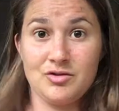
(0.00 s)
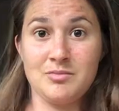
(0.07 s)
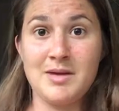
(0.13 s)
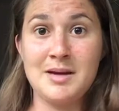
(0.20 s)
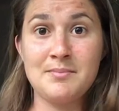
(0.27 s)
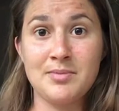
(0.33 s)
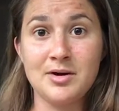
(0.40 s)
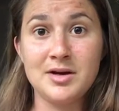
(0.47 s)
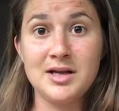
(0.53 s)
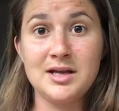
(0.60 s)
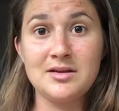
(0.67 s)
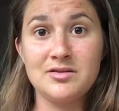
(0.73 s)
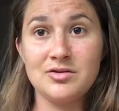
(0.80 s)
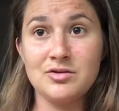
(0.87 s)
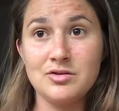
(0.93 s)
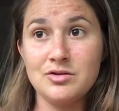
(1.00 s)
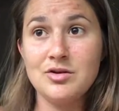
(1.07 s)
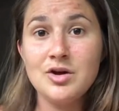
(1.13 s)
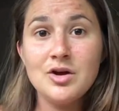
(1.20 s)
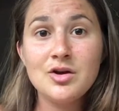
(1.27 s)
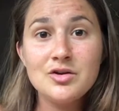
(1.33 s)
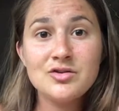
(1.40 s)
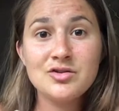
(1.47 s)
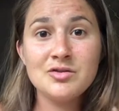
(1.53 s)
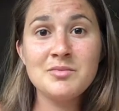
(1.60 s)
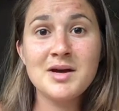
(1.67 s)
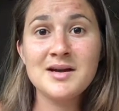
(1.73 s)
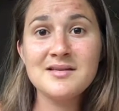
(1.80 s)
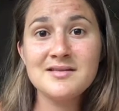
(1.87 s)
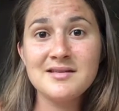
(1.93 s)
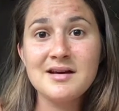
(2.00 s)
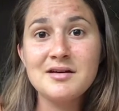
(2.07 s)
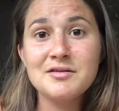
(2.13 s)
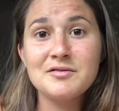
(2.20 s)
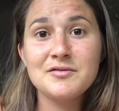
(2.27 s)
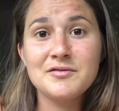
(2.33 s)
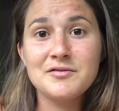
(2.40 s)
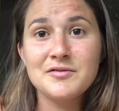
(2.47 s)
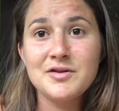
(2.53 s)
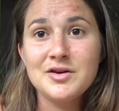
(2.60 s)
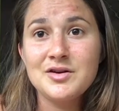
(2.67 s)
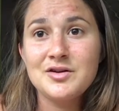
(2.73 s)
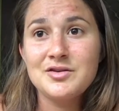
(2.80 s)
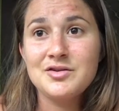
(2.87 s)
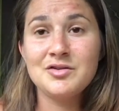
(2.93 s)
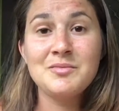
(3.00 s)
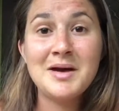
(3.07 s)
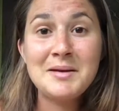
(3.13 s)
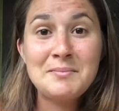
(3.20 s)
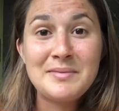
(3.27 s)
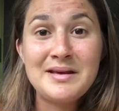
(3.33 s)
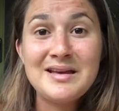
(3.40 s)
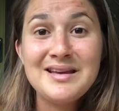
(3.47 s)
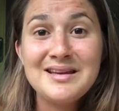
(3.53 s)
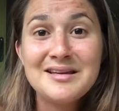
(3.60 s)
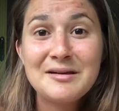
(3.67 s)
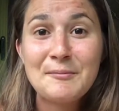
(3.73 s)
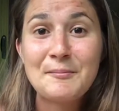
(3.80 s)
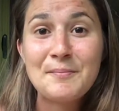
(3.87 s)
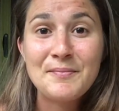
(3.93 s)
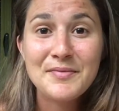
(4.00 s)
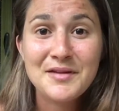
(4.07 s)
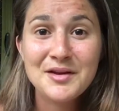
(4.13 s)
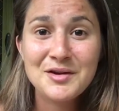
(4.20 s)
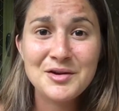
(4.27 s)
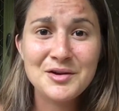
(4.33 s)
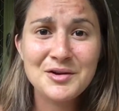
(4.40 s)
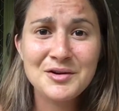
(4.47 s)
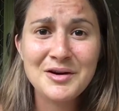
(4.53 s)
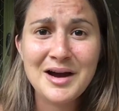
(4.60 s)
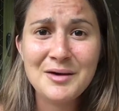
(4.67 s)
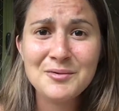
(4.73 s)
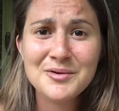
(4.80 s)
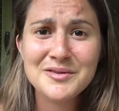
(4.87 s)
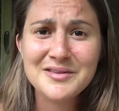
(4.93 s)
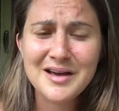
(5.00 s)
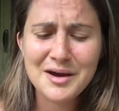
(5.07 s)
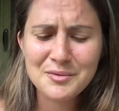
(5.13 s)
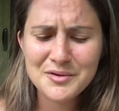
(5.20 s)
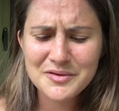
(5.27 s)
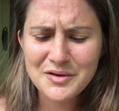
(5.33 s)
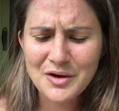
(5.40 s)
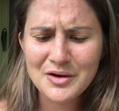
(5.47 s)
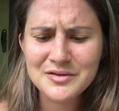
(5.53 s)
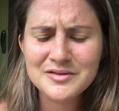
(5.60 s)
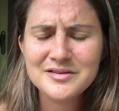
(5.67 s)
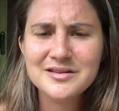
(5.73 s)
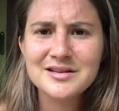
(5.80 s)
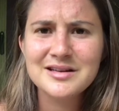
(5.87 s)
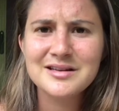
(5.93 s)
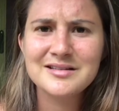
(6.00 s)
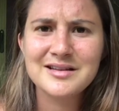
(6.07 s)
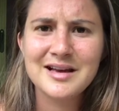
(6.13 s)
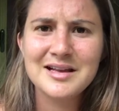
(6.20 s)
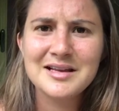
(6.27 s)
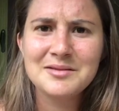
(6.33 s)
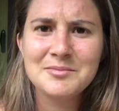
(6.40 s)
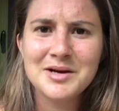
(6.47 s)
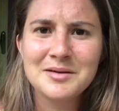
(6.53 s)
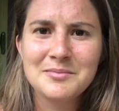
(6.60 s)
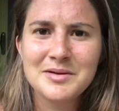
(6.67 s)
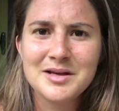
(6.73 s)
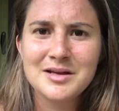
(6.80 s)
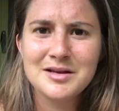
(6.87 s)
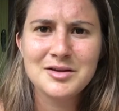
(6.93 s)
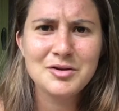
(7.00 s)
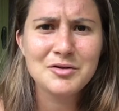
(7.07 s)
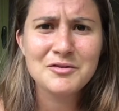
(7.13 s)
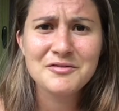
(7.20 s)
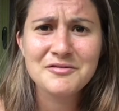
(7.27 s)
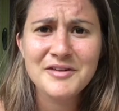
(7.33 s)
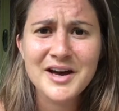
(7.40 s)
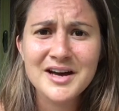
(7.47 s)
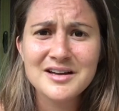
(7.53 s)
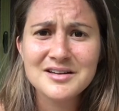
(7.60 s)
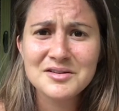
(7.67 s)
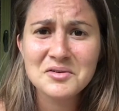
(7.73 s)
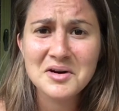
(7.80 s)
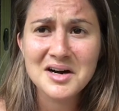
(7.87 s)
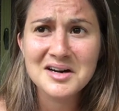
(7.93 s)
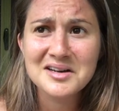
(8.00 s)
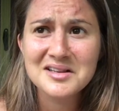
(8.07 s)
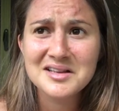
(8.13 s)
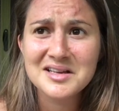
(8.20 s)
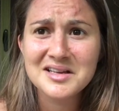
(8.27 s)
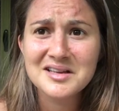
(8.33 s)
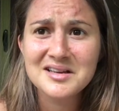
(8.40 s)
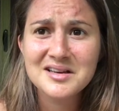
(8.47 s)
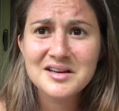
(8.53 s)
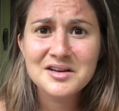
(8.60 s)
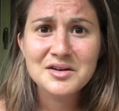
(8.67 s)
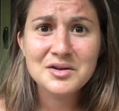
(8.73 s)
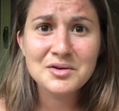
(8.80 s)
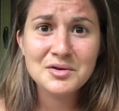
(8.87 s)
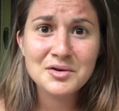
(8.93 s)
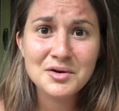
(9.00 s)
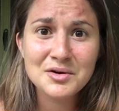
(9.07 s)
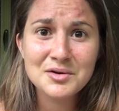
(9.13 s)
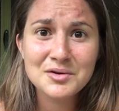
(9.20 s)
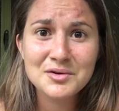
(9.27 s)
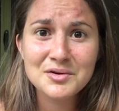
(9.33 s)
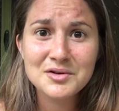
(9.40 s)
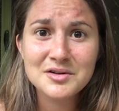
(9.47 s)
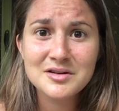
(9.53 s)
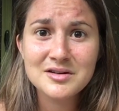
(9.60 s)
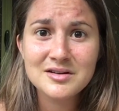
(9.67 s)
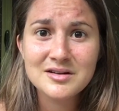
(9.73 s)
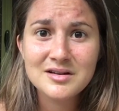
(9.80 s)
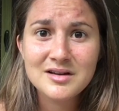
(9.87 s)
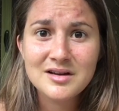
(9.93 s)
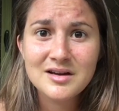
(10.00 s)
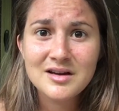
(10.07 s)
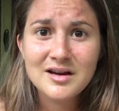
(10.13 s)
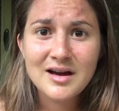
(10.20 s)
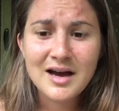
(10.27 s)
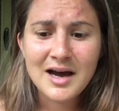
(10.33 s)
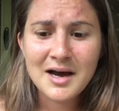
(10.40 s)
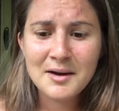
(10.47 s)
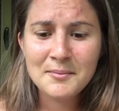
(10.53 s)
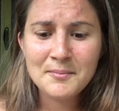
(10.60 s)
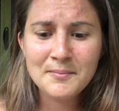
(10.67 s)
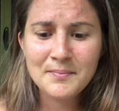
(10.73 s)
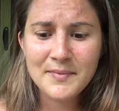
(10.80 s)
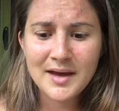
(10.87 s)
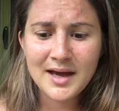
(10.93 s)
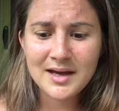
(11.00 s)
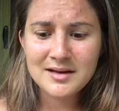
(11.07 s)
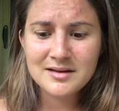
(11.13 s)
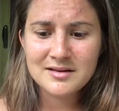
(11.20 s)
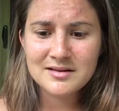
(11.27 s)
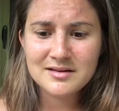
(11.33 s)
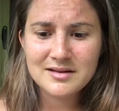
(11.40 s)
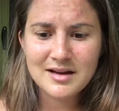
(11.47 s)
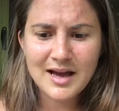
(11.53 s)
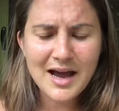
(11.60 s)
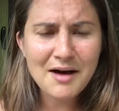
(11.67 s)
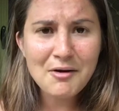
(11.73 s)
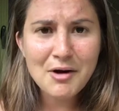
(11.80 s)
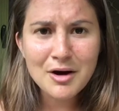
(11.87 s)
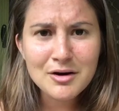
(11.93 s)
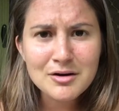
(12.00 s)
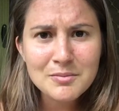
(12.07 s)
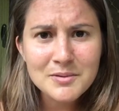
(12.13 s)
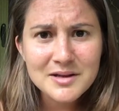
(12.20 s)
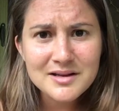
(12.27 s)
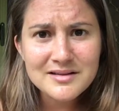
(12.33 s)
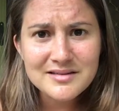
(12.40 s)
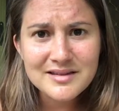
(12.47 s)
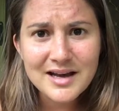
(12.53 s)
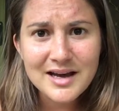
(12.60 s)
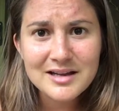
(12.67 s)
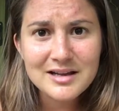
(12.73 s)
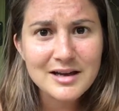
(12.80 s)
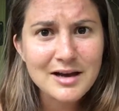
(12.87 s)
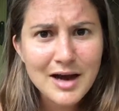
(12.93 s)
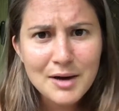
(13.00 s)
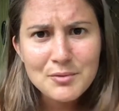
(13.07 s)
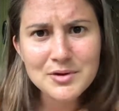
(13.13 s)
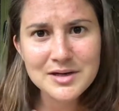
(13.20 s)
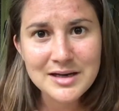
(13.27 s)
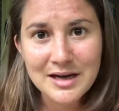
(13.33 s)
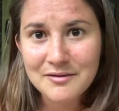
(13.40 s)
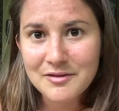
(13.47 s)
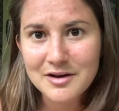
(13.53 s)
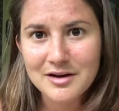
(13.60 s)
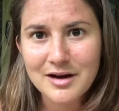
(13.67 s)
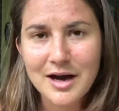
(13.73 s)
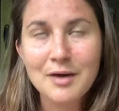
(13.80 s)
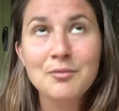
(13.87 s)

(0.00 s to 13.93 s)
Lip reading: my body, to myself, to my being. I was constantly telling my being, you're fat, you're ugly, you're no good. And how horrible is that? Like I would never